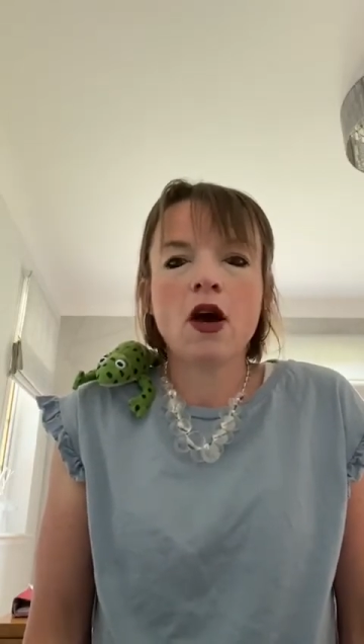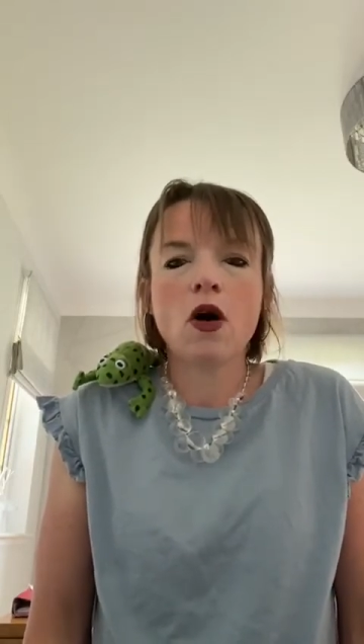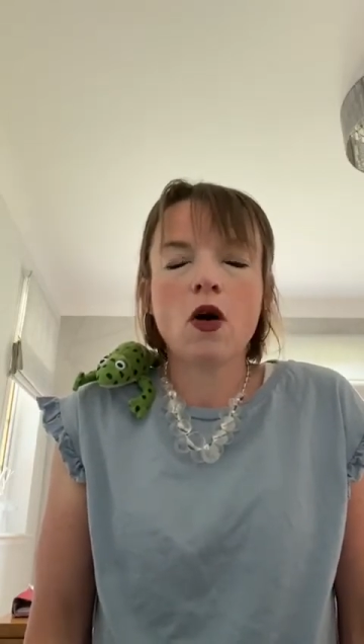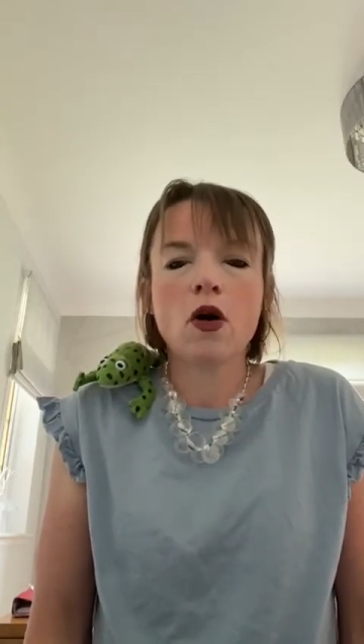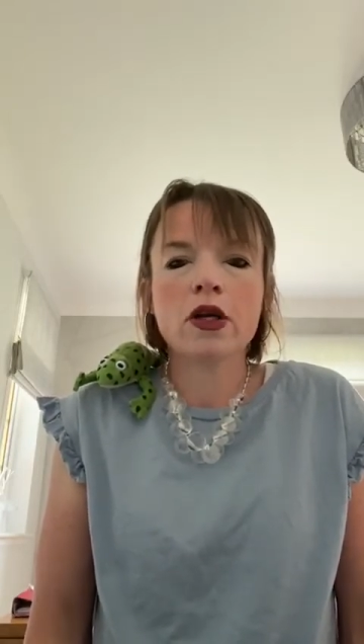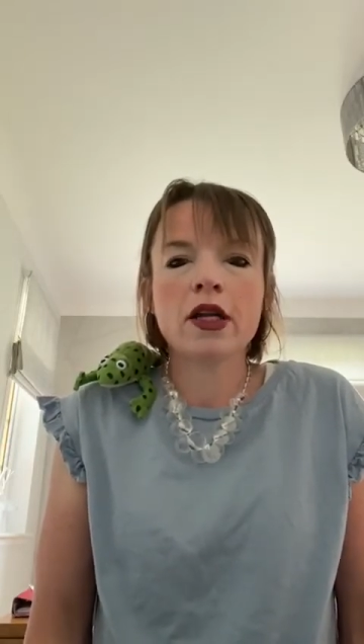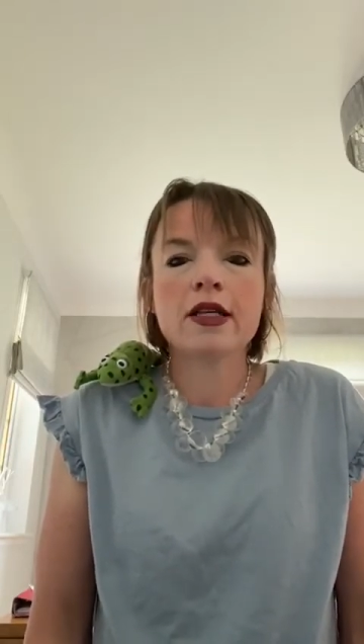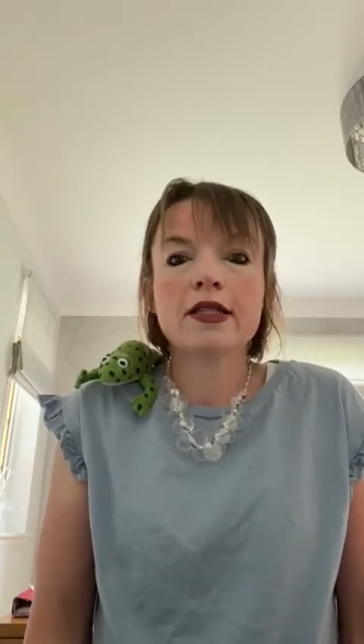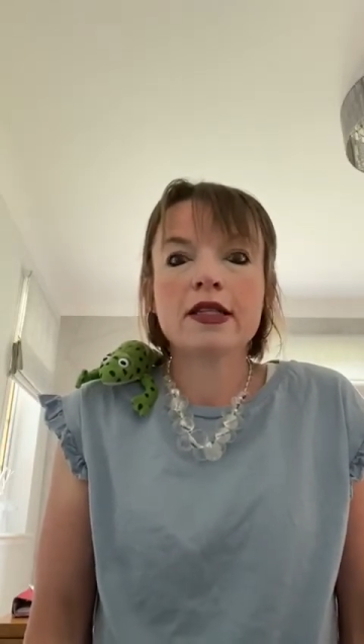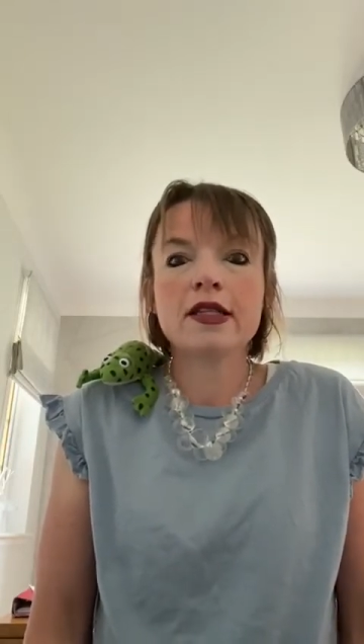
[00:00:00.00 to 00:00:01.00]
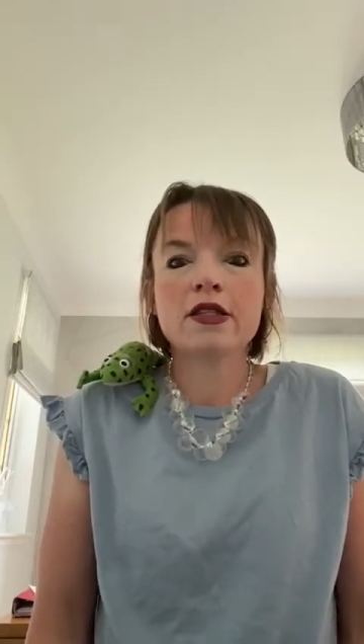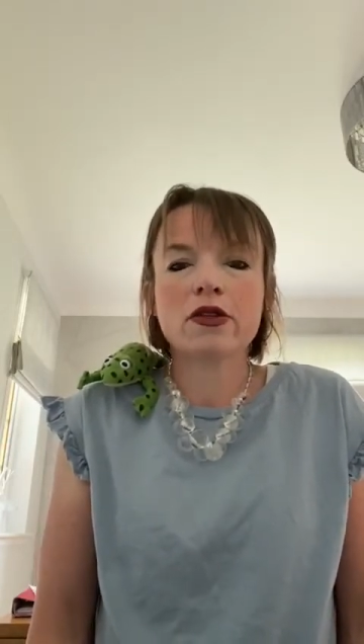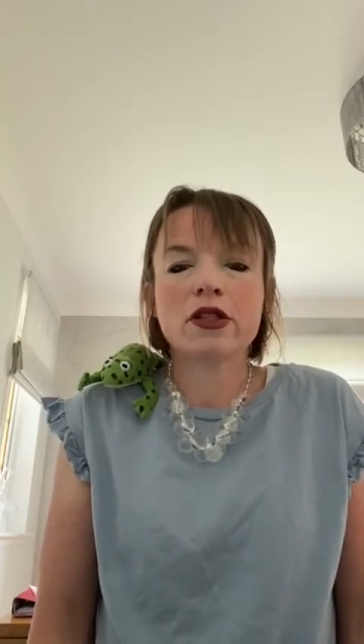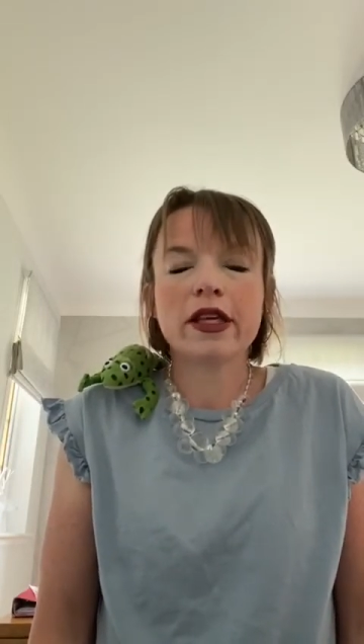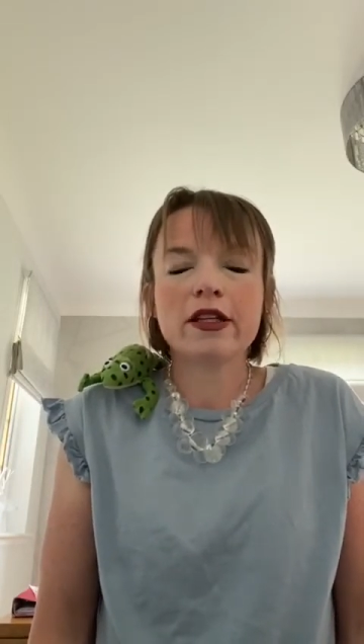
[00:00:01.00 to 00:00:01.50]
on
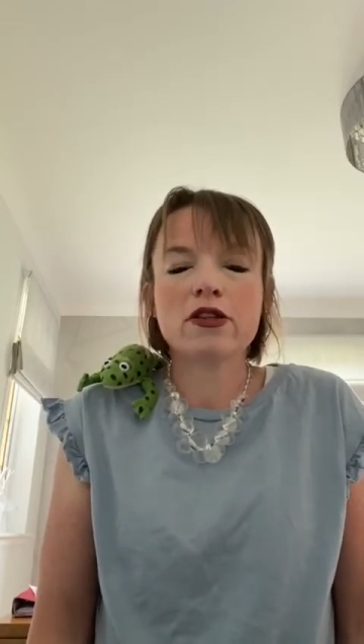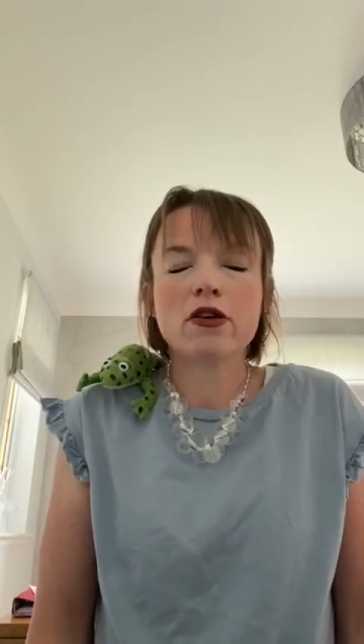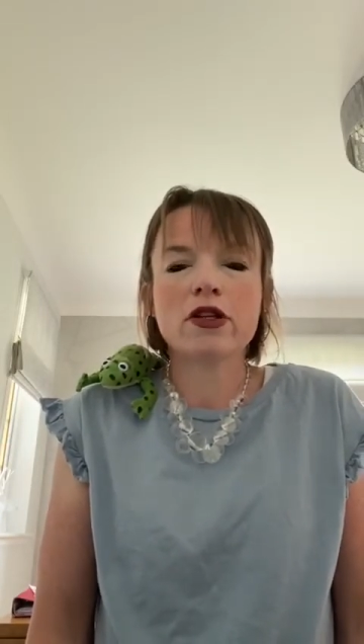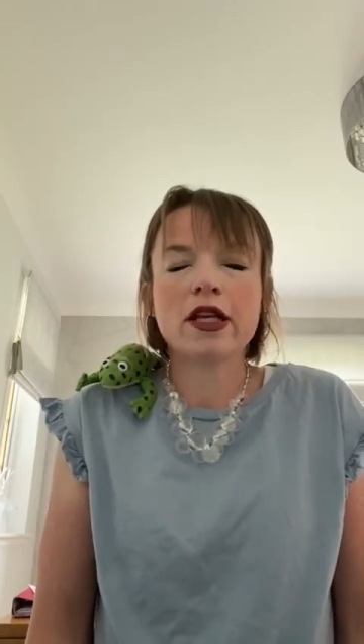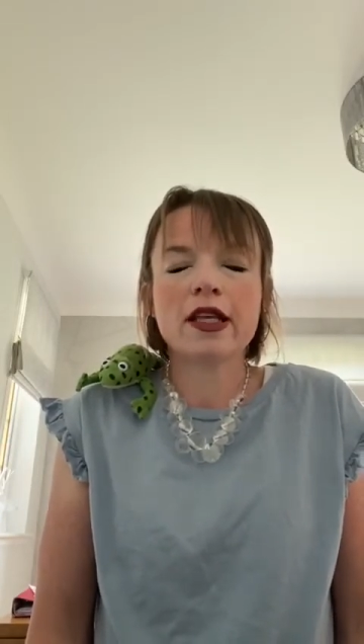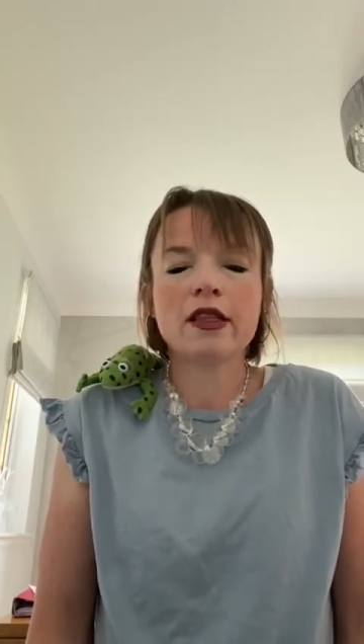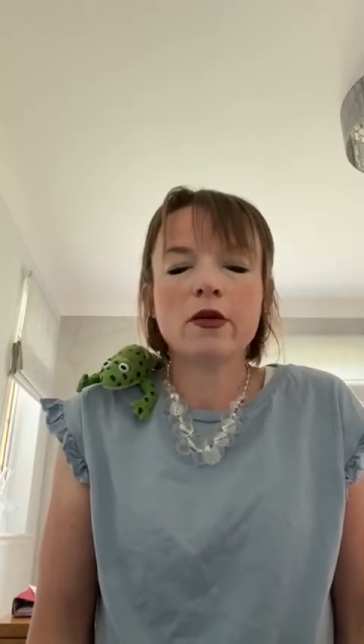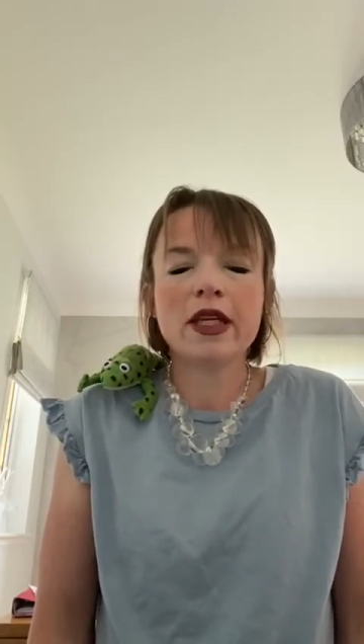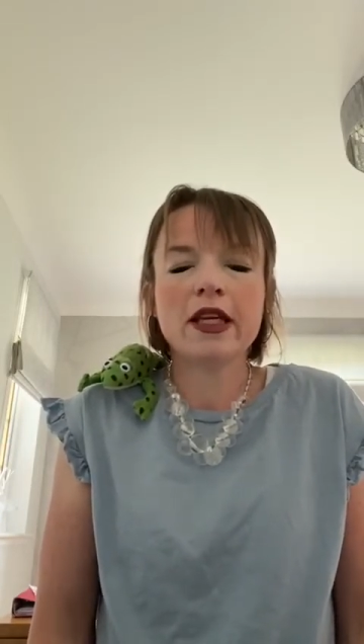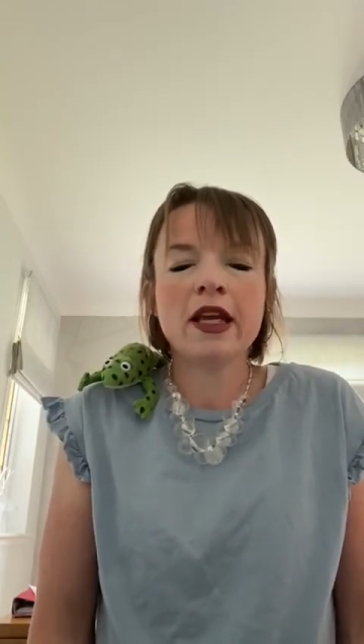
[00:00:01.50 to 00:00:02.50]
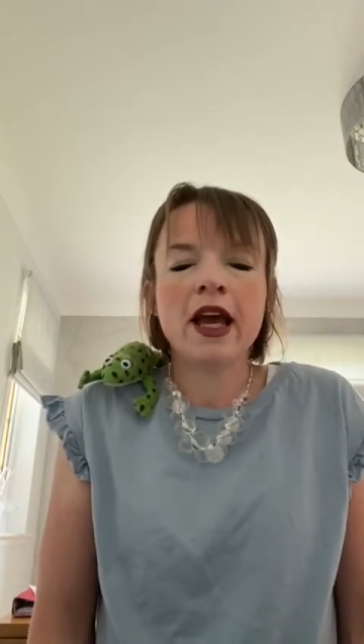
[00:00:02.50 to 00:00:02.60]
Seesaw later on in the week